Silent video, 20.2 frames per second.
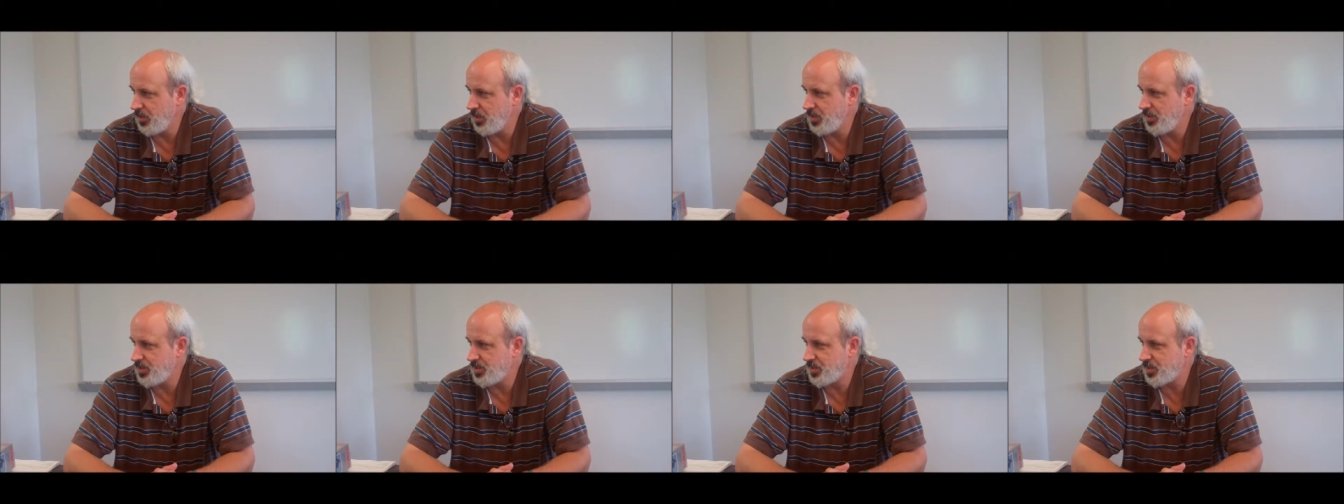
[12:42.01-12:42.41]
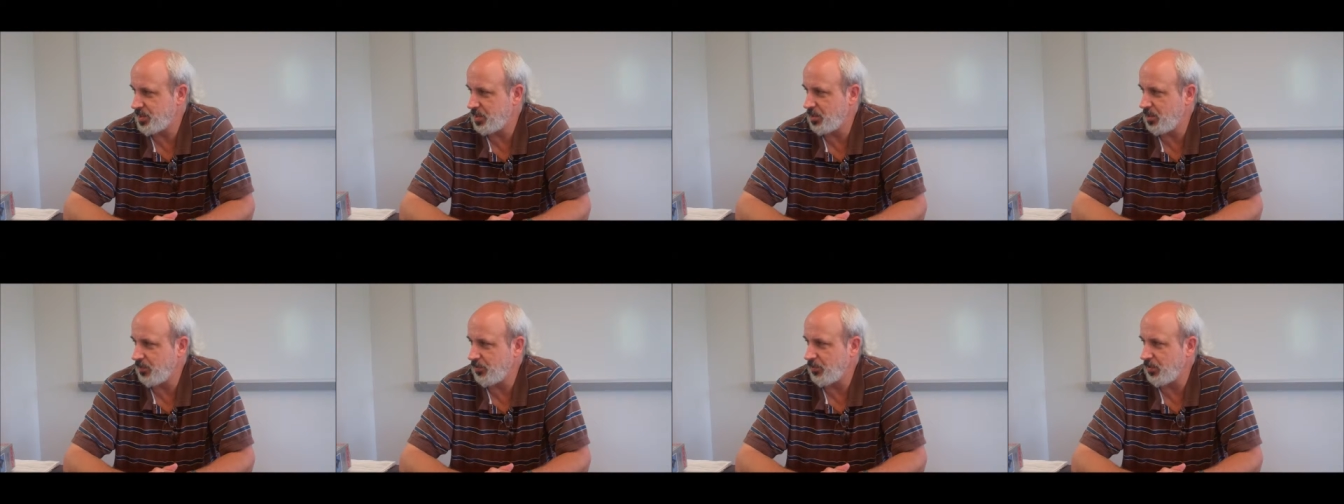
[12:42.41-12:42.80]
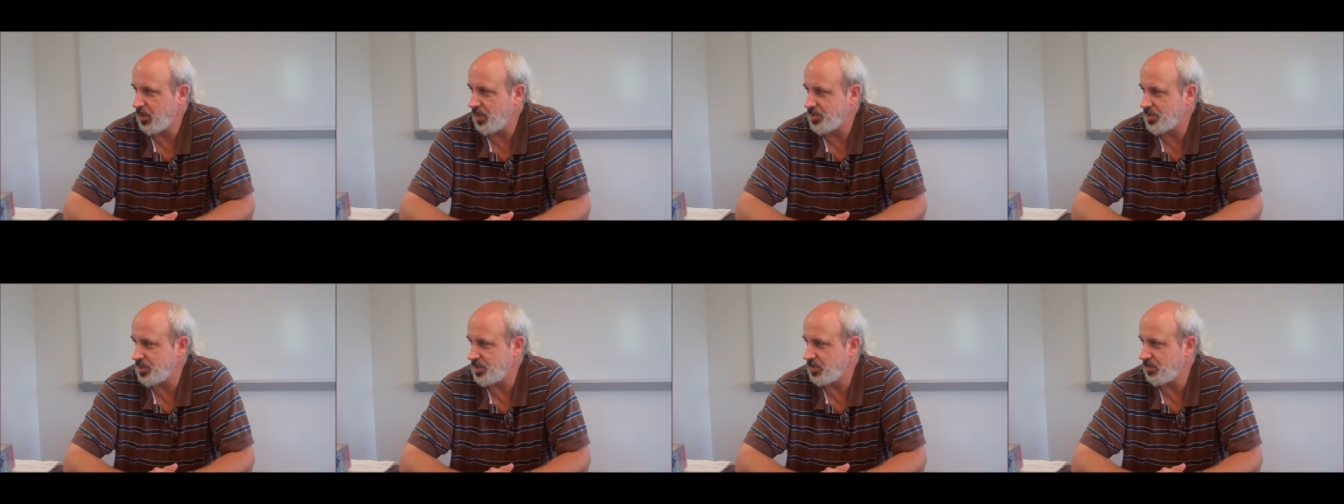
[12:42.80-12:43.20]
he's in the
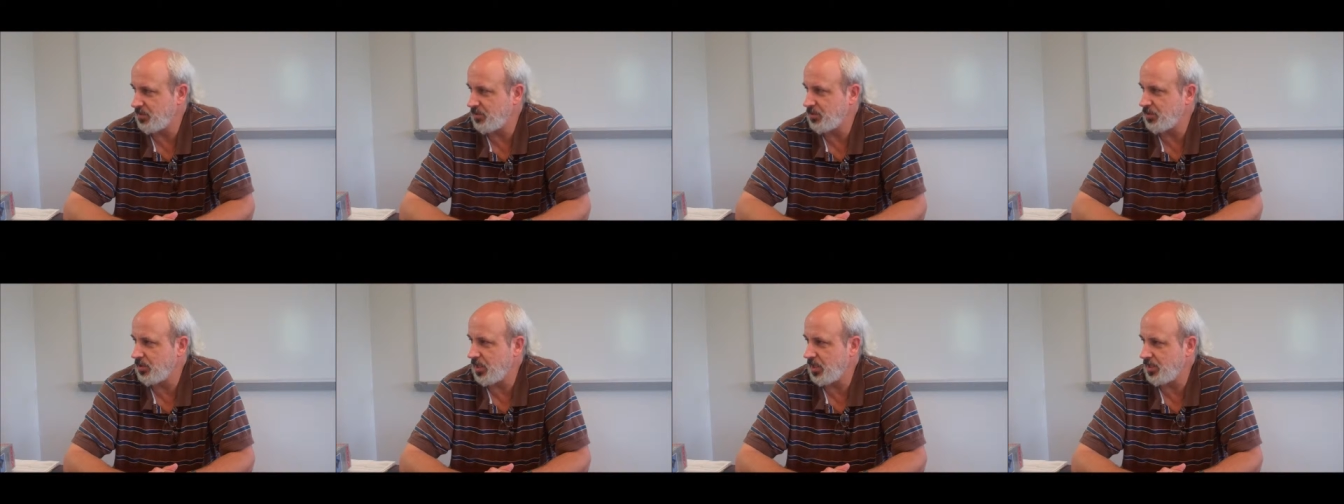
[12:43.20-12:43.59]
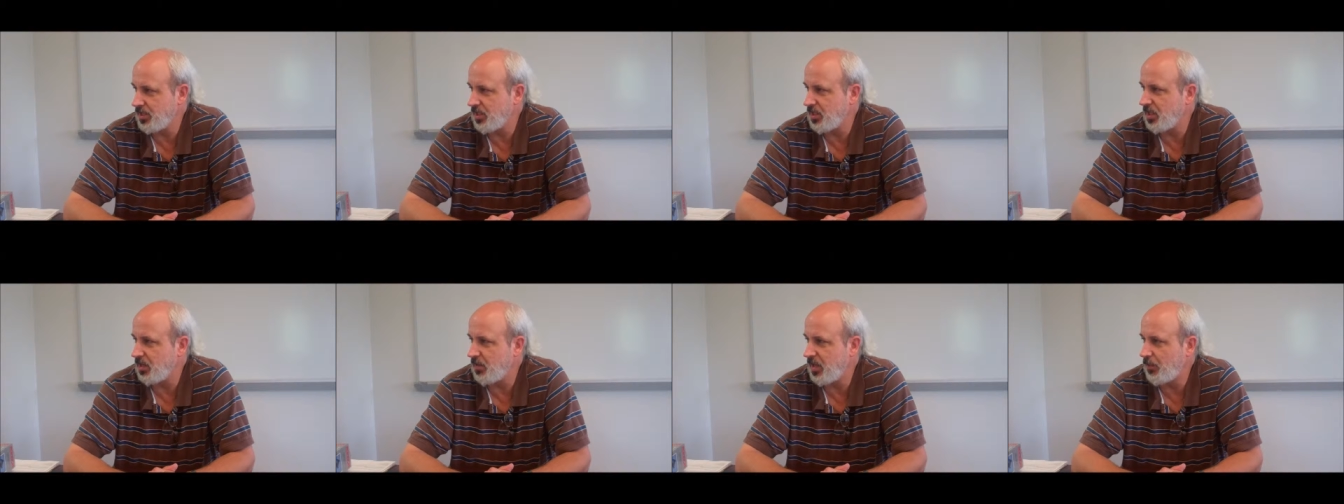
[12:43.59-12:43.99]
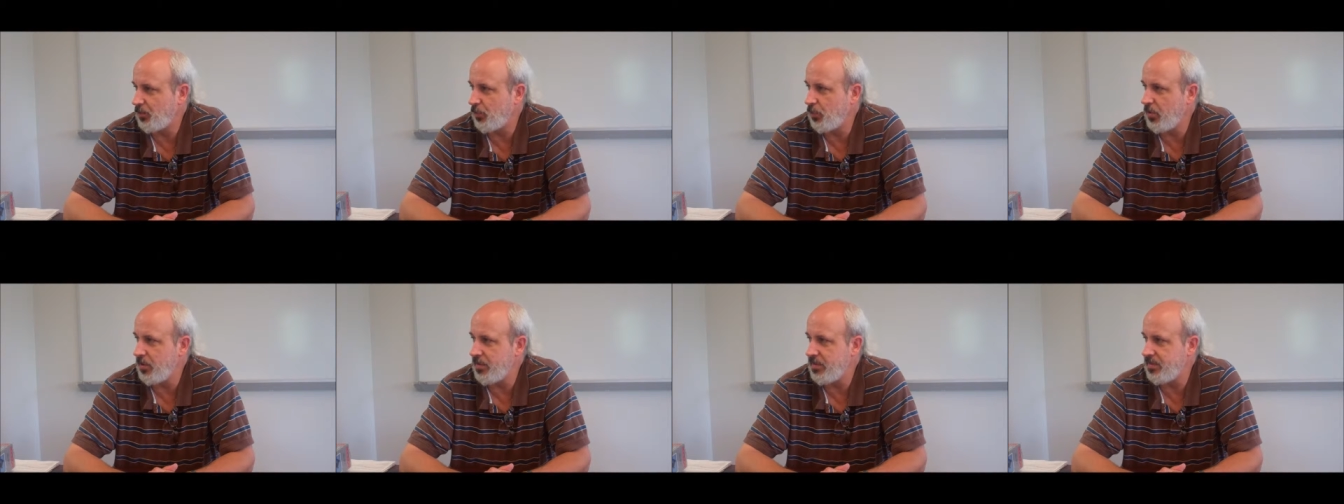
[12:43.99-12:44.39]
process of trying to come
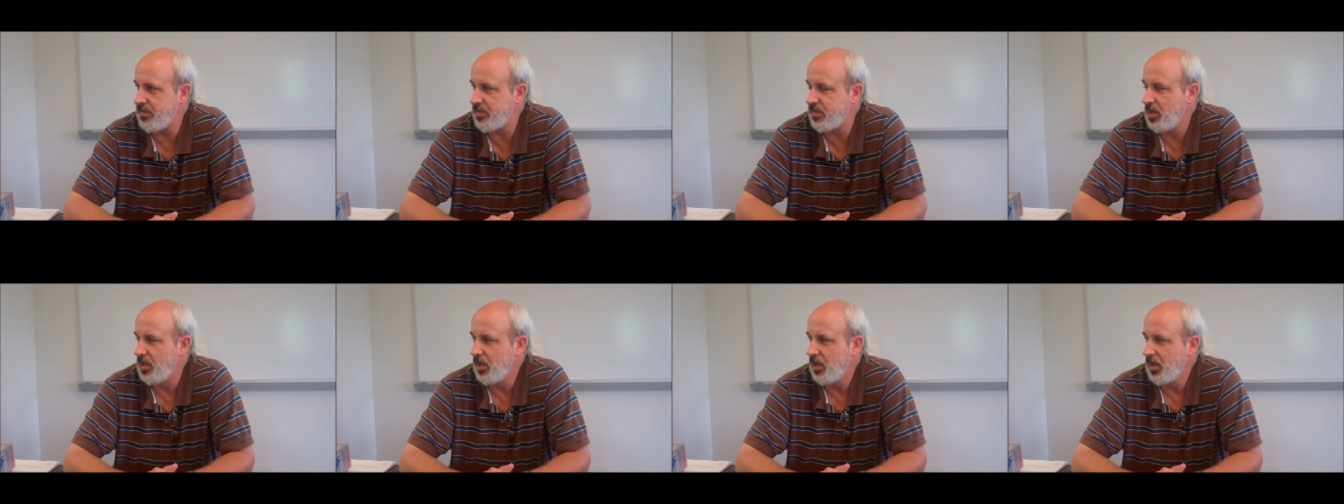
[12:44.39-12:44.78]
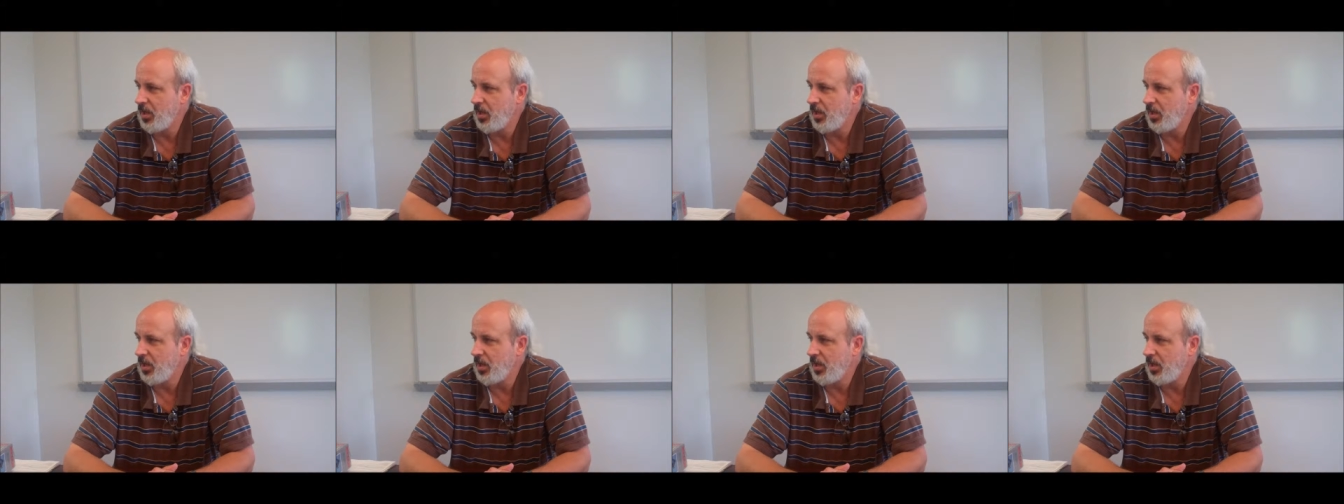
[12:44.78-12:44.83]
up with